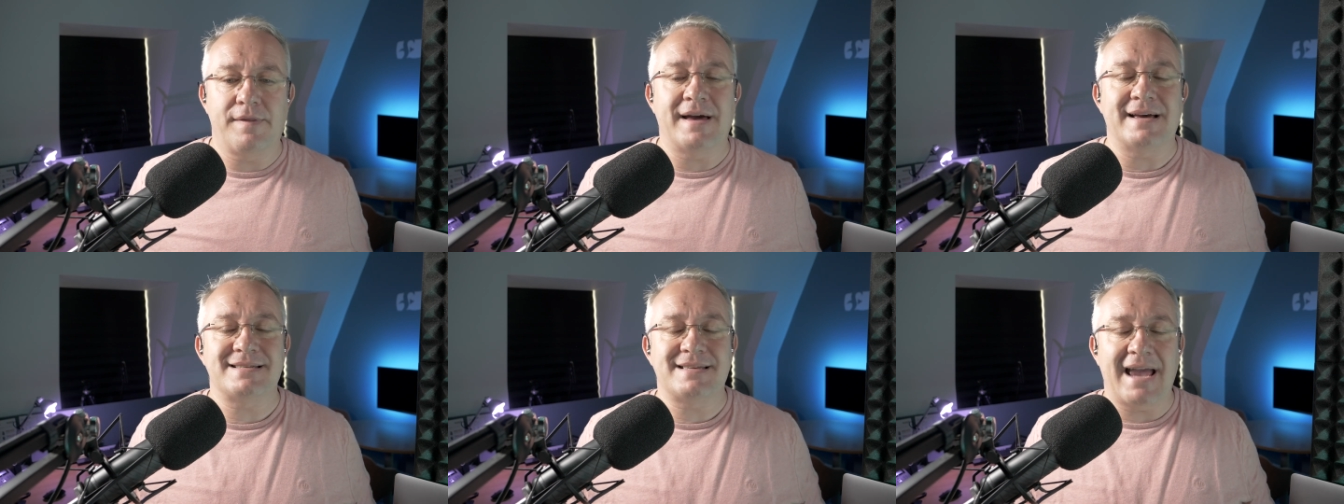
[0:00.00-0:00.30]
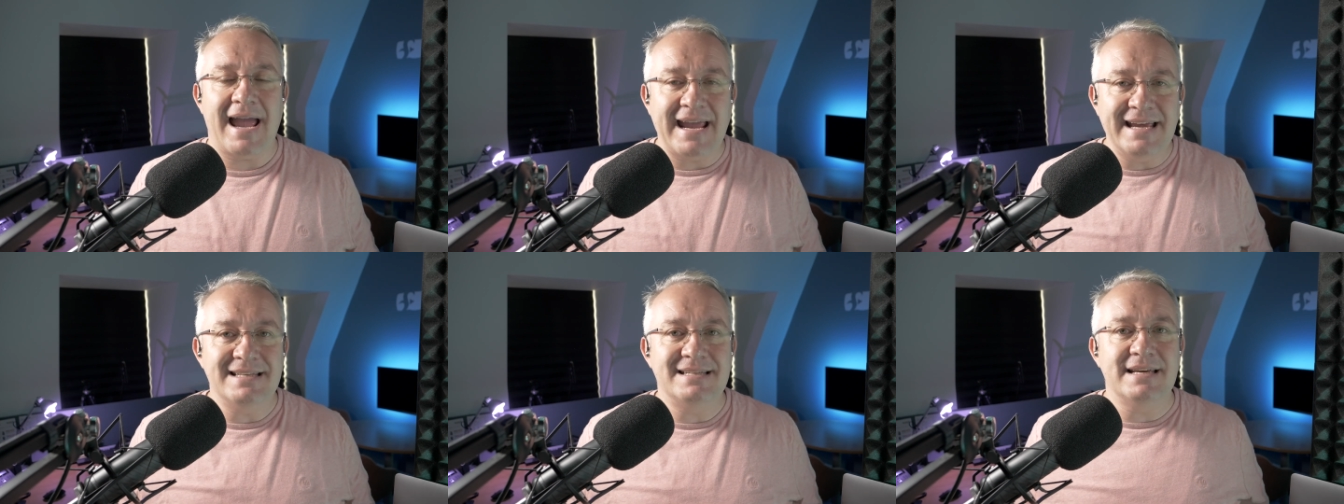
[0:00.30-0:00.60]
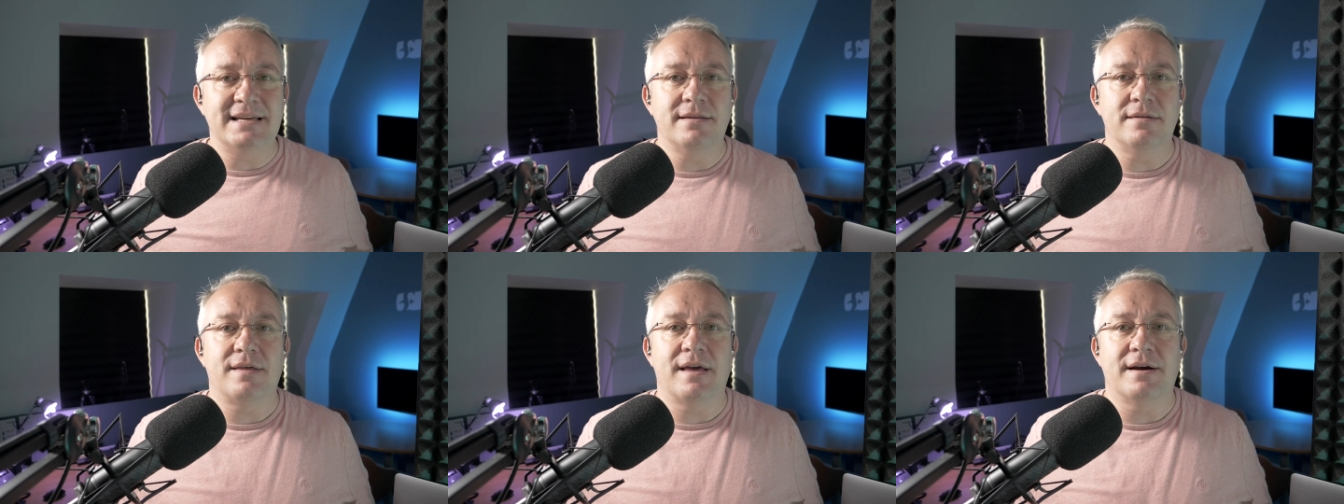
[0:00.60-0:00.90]
that's
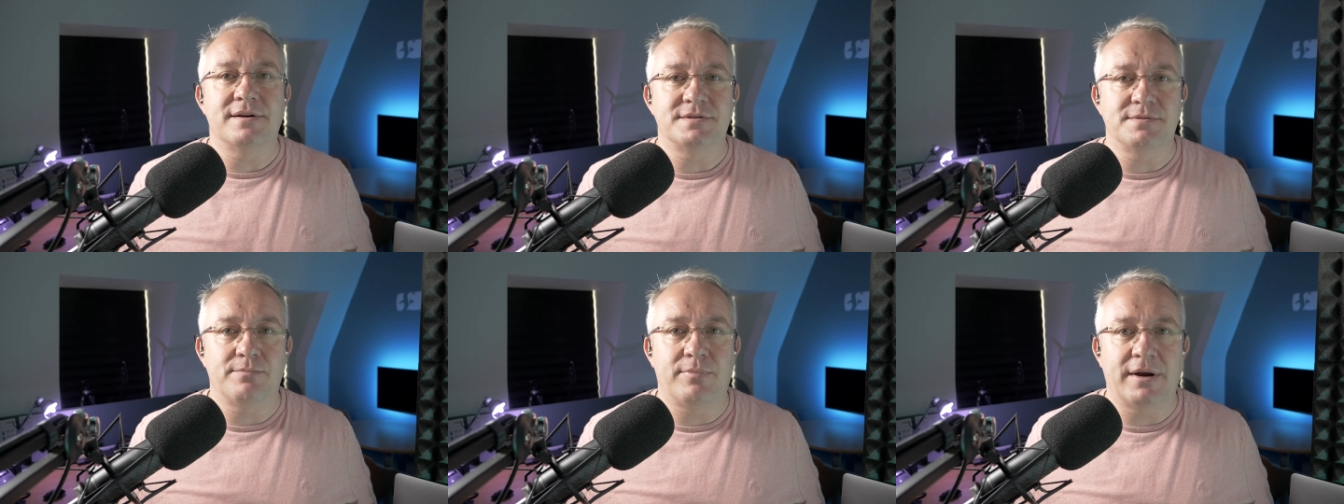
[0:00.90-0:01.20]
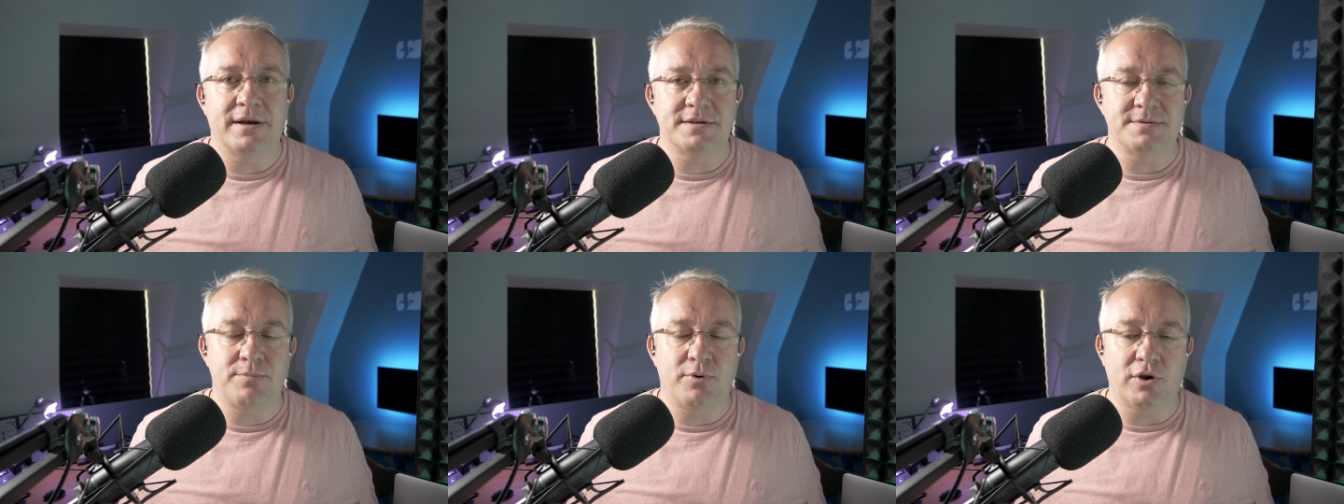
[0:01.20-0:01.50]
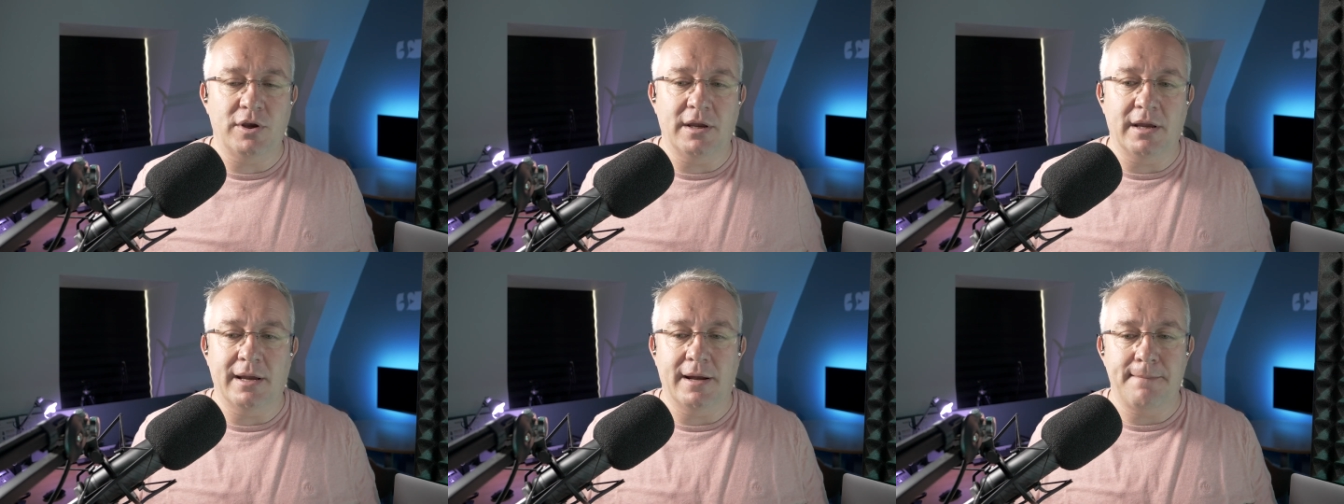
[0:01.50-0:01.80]
eighteen thousand pounds
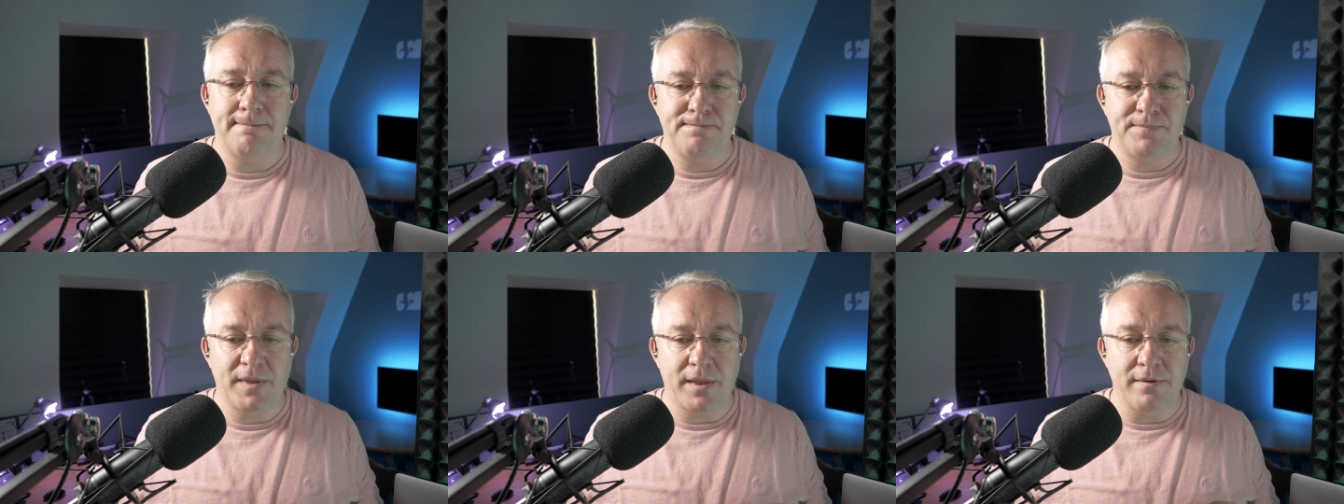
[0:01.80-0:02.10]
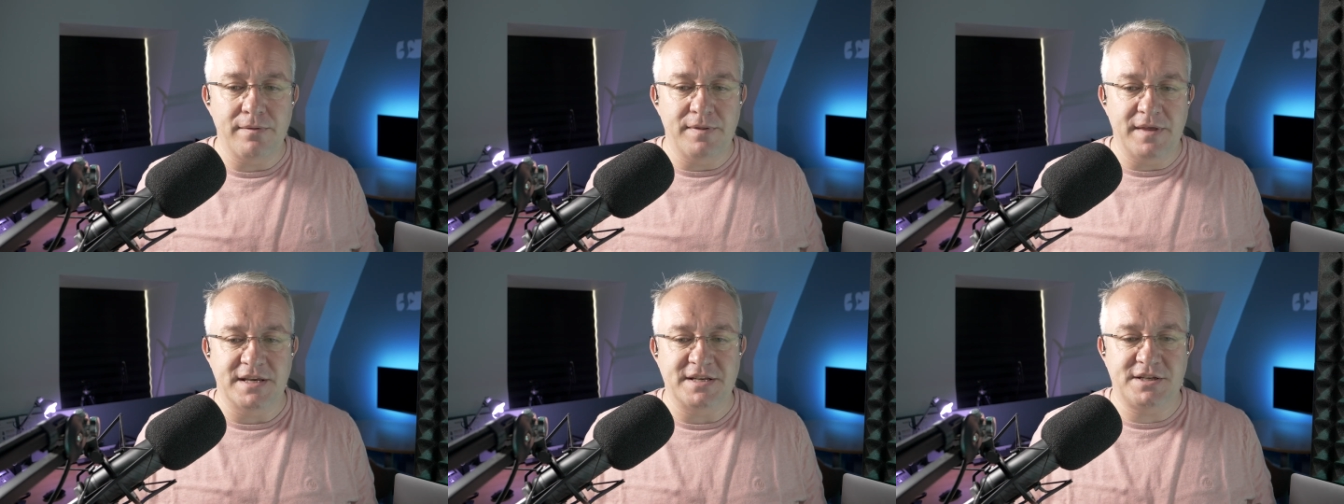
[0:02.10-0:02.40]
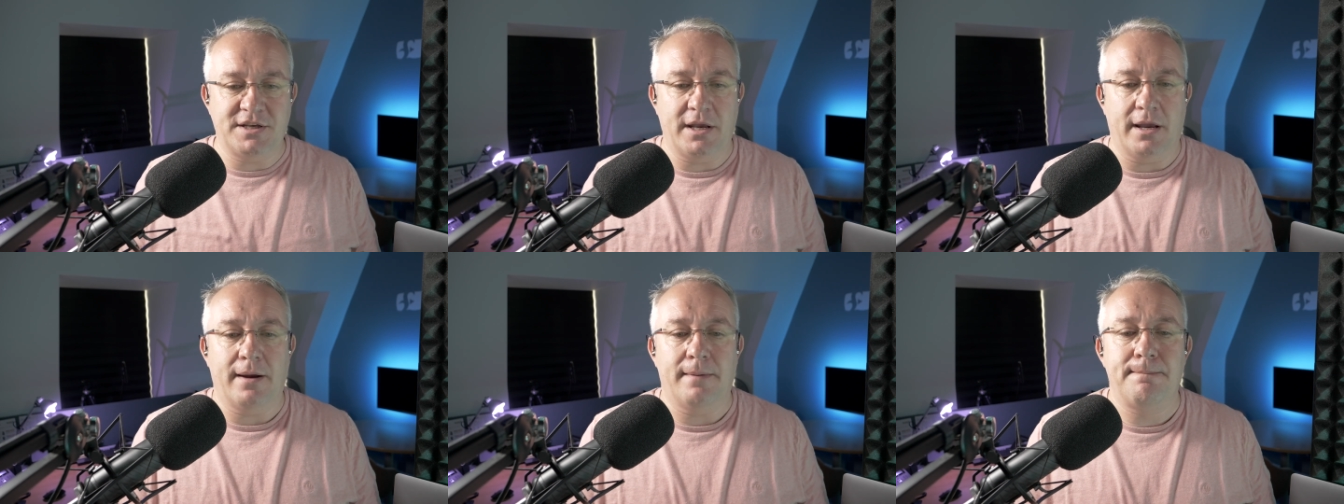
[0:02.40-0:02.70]
per year
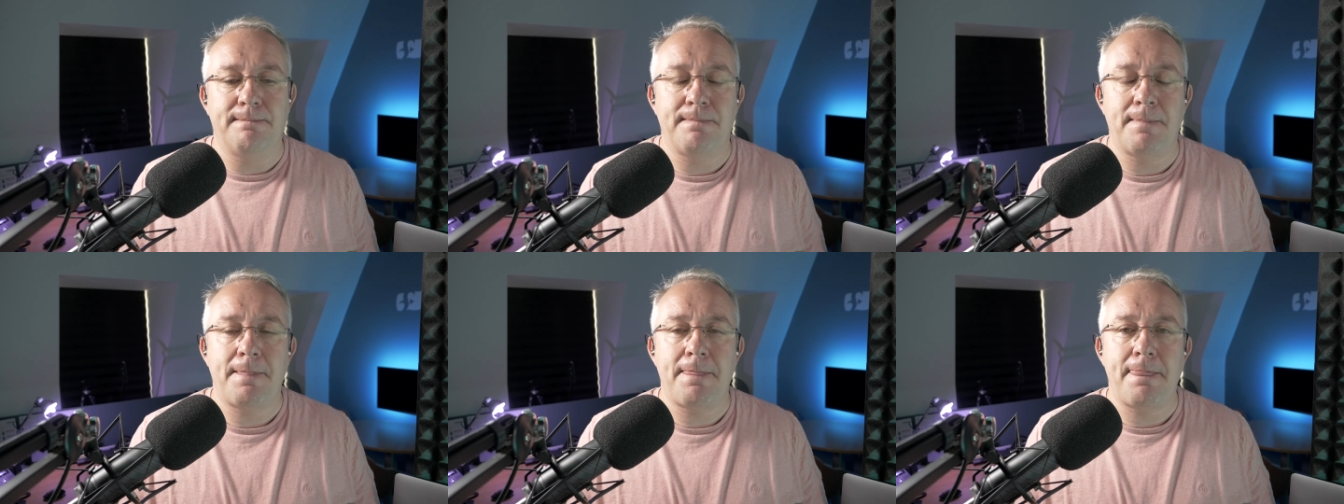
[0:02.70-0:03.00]
this year.